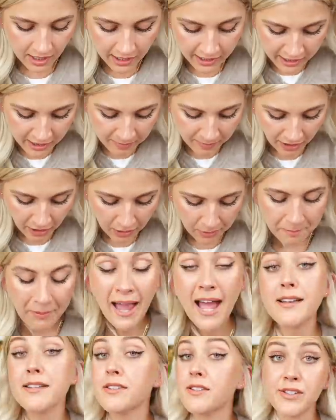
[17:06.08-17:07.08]
Talking about
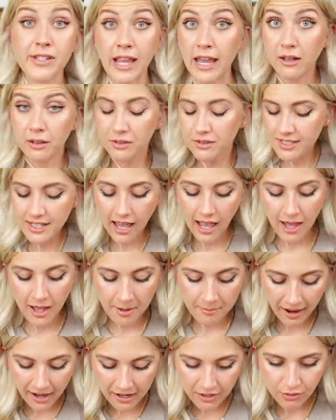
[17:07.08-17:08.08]
pastels,
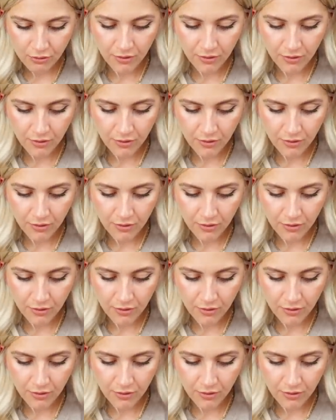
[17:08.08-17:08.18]
I